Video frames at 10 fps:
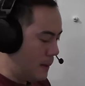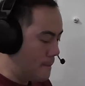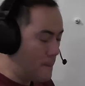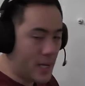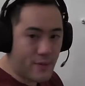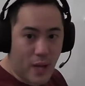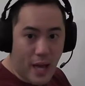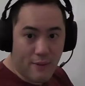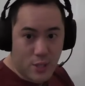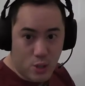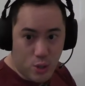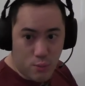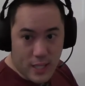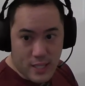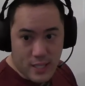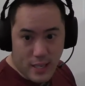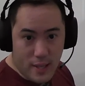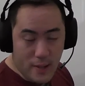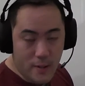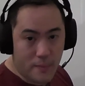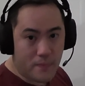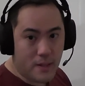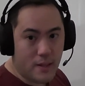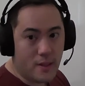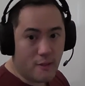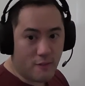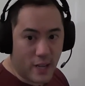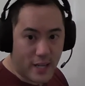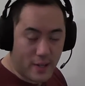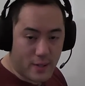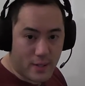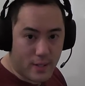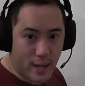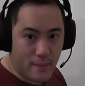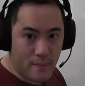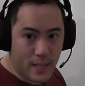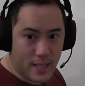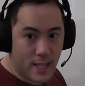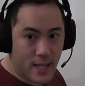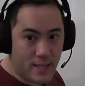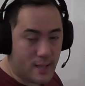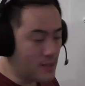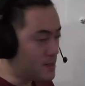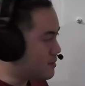But if you have the 2 plates together, the vector sum is constant.